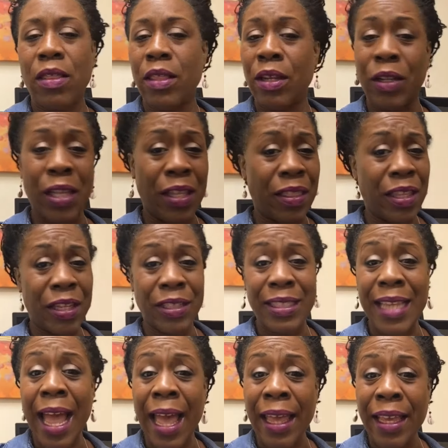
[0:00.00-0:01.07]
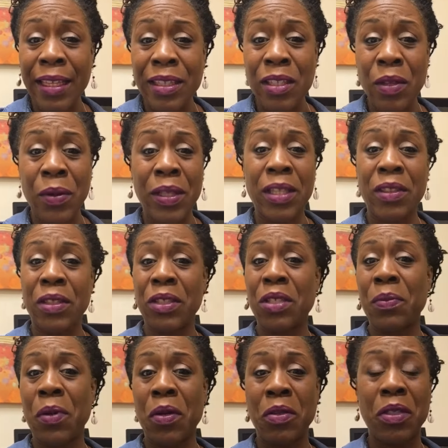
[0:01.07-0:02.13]
they'll get their diets the way that they're
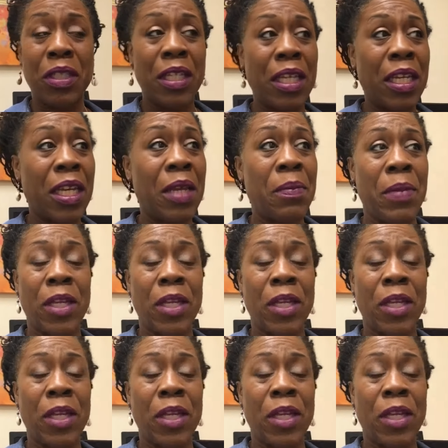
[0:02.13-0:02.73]
supposed to get it.